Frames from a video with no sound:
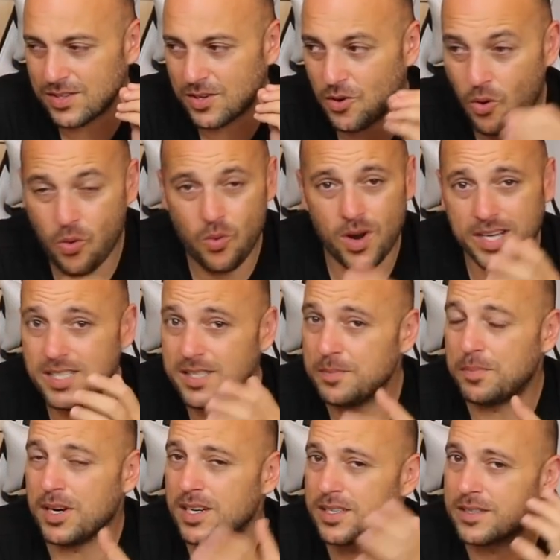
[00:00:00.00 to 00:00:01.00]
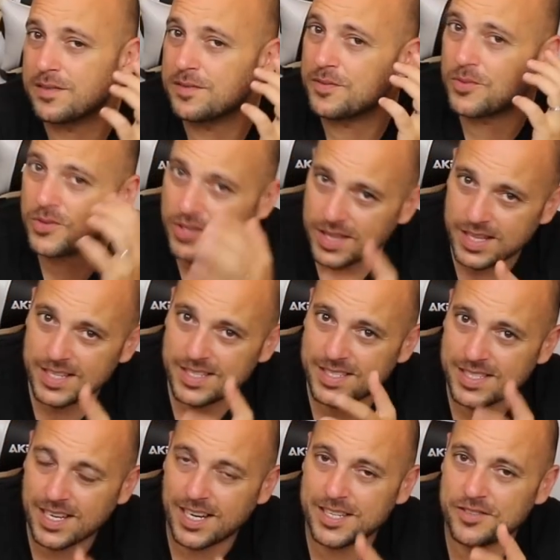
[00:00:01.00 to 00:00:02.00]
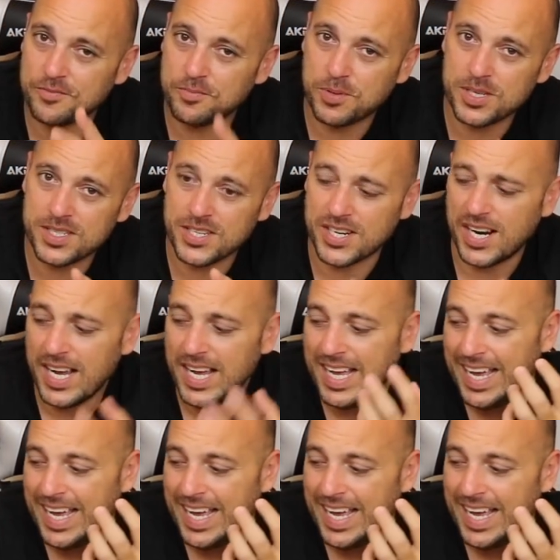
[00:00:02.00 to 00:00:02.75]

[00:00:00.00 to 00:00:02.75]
quite a bargain for this kind of printer